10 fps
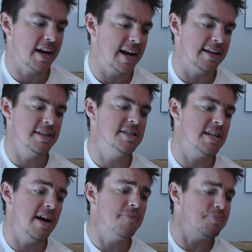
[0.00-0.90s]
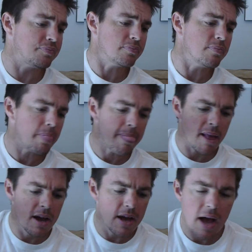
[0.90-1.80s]
kind of good stuff.
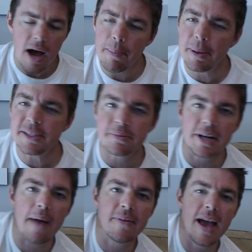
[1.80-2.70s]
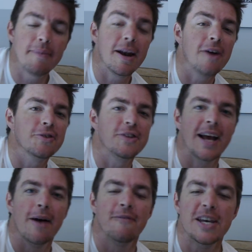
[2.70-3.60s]
Uh, please subscribe if you haven't. Also check
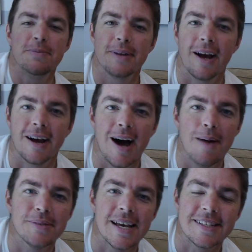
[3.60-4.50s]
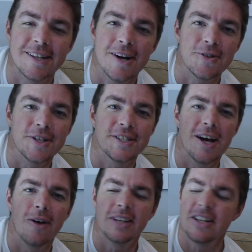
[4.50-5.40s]
out facebook.com slash country
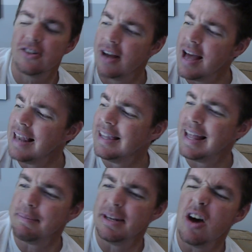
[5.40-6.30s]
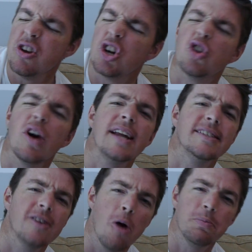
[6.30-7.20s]
song teacher. Let me know your
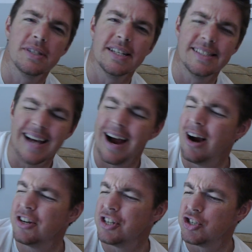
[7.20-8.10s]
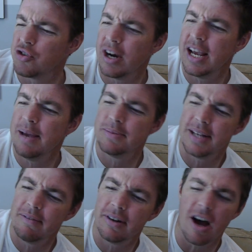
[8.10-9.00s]
greatest hopes and desires and dreams
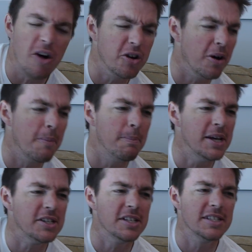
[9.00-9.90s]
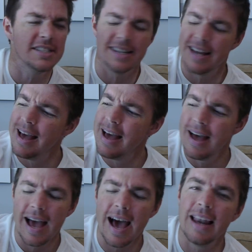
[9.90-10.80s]
and every all your ambitions and
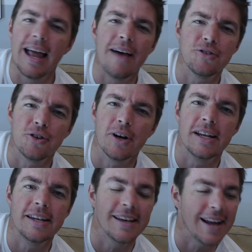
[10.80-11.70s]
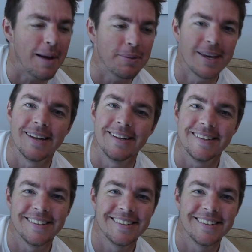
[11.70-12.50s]
how life's treating you. And I'm kidding.